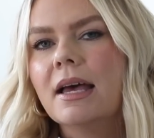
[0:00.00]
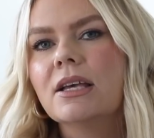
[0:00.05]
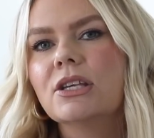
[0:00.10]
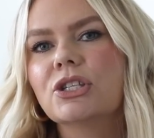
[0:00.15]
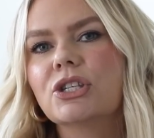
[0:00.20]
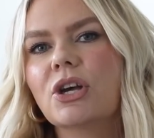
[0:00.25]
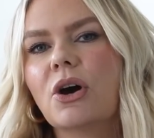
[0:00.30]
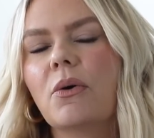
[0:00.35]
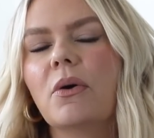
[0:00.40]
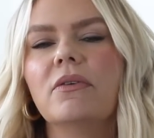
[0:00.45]

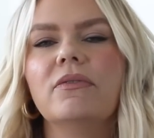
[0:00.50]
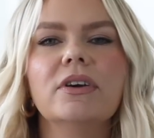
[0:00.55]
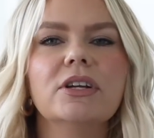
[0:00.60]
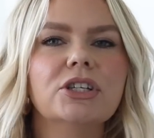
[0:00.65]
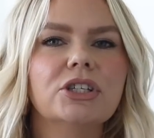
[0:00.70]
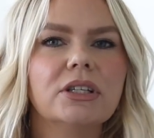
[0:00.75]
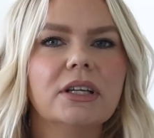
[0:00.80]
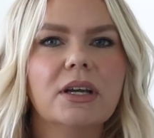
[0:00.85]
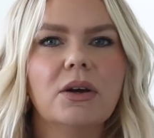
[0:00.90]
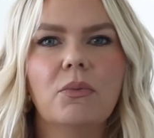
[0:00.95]
So
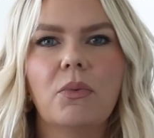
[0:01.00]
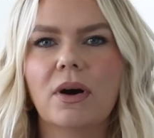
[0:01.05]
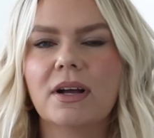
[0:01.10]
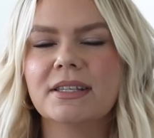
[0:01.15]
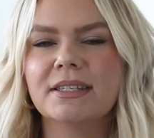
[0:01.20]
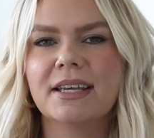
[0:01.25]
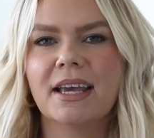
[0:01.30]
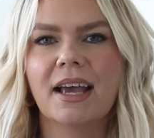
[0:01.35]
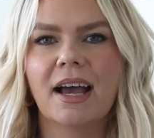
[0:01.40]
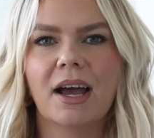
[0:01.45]
eventually
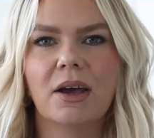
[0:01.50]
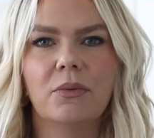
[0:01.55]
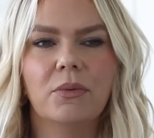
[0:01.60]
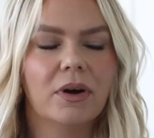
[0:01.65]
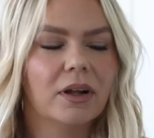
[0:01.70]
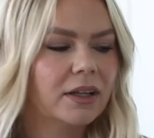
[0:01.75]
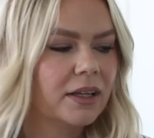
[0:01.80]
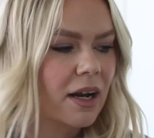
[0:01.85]
one day I will,